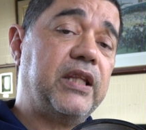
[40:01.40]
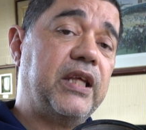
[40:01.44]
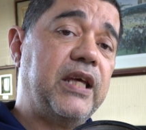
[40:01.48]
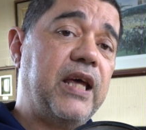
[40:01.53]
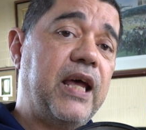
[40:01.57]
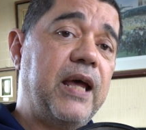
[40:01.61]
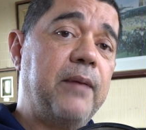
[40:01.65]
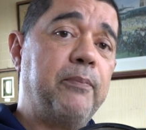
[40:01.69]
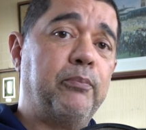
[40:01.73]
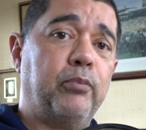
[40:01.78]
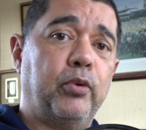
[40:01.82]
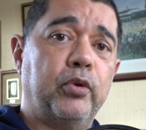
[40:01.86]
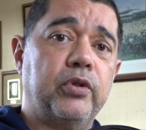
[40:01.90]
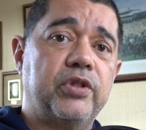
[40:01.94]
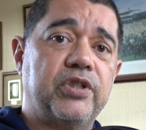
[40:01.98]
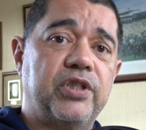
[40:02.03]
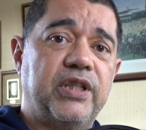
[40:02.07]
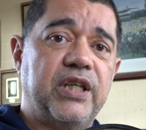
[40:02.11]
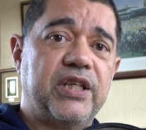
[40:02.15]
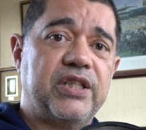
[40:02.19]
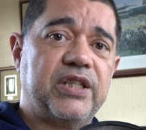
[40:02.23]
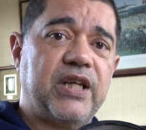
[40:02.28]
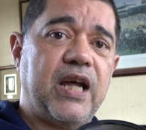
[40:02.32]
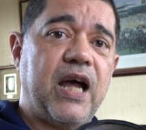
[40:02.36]
the input to
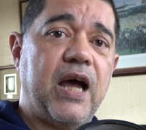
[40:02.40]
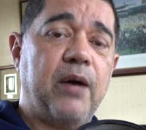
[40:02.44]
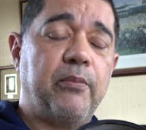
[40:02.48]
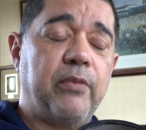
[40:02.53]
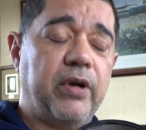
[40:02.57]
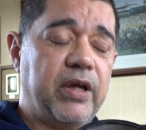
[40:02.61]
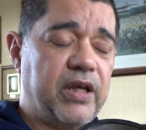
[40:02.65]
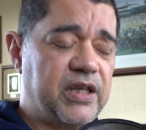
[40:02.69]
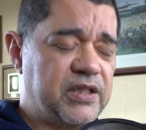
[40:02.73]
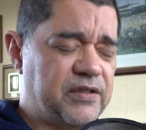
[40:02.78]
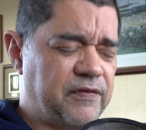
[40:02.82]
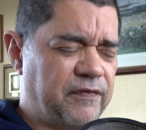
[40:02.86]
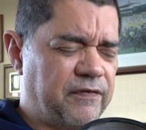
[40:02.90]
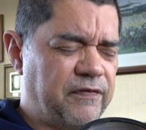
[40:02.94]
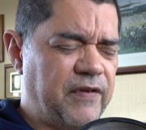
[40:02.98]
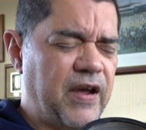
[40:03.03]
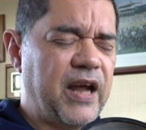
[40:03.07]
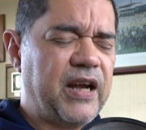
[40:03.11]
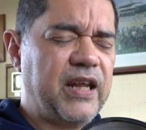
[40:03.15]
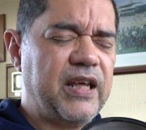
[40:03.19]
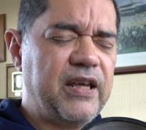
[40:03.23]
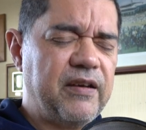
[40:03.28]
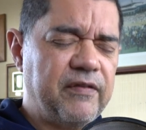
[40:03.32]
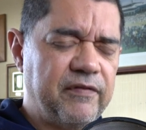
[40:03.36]
this camera is
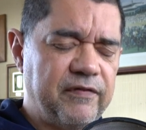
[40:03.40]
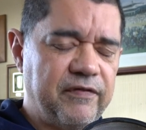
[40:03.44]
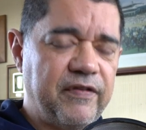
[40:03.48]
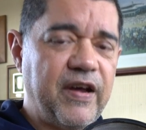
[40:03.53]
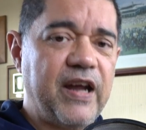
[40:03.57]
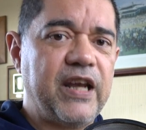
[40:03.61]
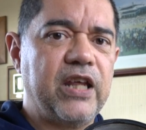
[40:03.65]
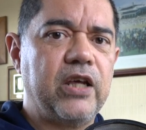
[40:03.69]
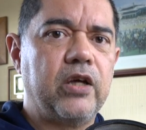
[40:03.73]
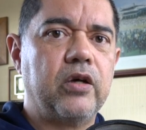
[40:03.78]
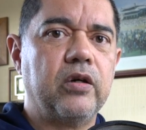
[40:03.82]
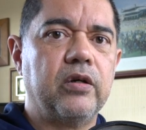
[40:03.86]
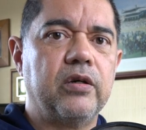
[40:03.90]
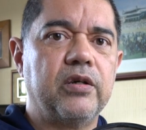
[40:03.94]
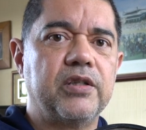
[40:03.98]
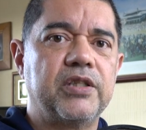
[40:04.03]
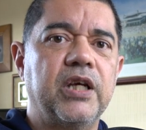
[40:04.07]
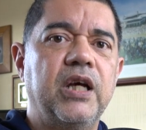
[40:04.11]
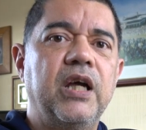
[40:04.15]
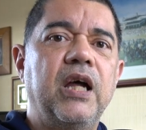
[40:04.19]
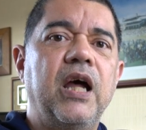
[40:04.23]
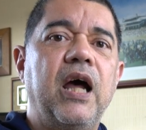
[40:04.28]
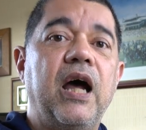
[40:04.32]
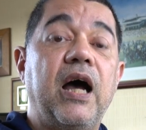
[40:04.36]
very very good
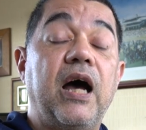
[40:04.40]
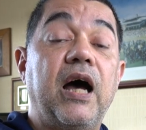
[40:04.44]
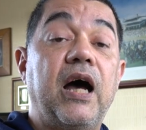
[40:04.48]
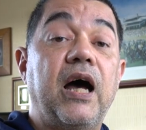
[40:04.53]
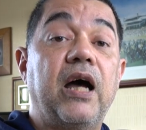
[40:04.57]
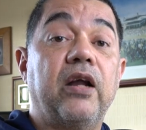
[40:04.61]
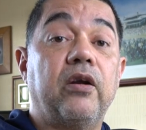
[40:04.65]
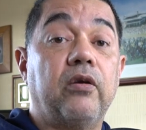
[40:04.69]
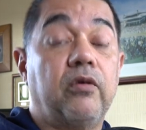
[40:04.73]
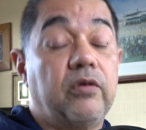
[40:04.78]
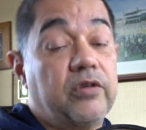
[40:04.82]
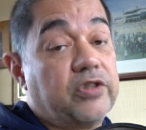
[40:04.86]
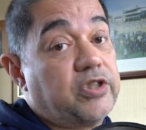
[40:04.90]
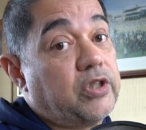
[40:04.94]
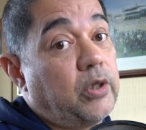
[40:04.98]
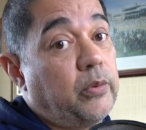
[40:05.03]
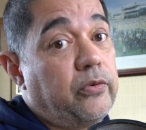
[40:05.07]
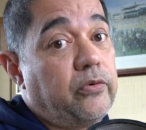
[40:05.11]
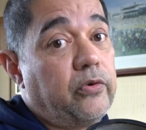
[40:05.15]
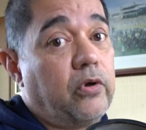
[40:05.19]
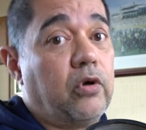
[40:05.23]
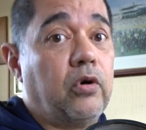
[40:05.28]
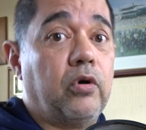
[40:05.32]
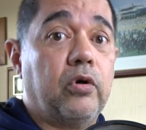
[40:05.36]
and also
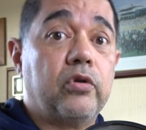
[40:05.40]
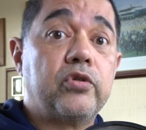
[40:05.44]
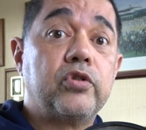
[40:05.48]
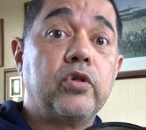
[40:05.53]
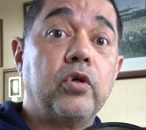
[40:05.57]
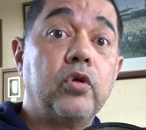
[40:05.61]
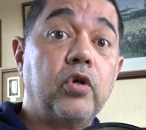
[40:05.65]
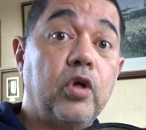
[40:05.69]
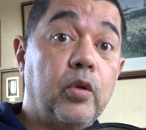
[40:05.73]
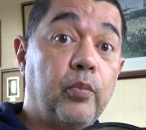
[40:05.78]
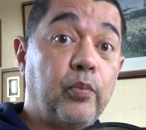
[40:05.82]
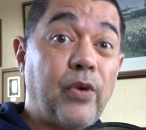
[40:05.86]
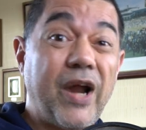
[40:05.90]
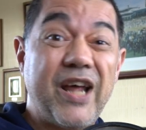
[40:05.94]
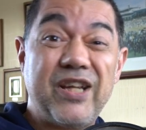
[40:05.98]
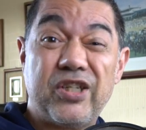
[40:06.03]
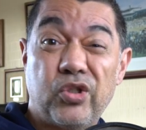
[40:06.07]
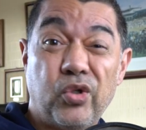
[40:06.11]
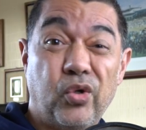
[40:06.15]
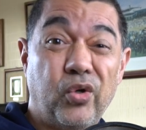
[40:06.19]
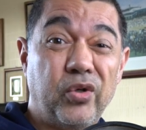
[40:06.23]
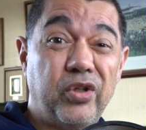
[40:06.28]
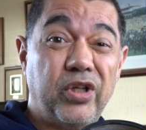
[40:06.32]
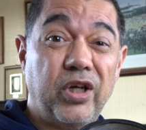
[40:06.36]
records
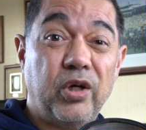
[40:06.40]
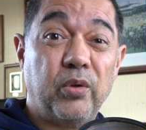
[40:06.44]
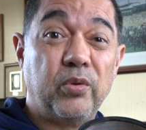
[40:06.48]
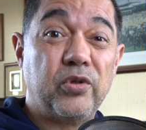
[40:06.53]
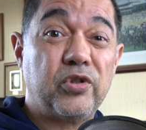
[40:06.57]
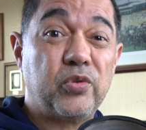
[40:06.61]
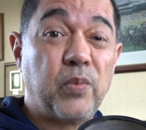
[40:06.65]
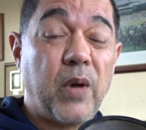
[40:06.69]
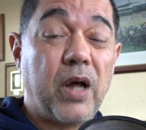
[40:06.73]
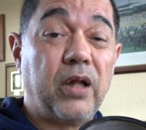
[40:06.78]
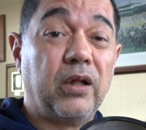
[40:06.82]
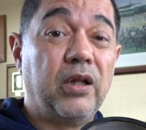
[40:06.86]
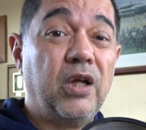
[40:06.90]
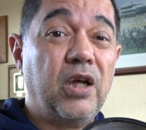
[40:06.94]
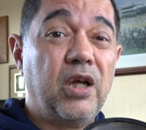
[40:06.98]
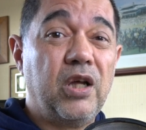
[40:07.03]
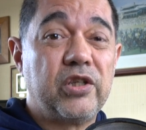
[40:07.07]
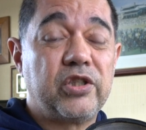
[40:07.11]
uncompressed audio as well.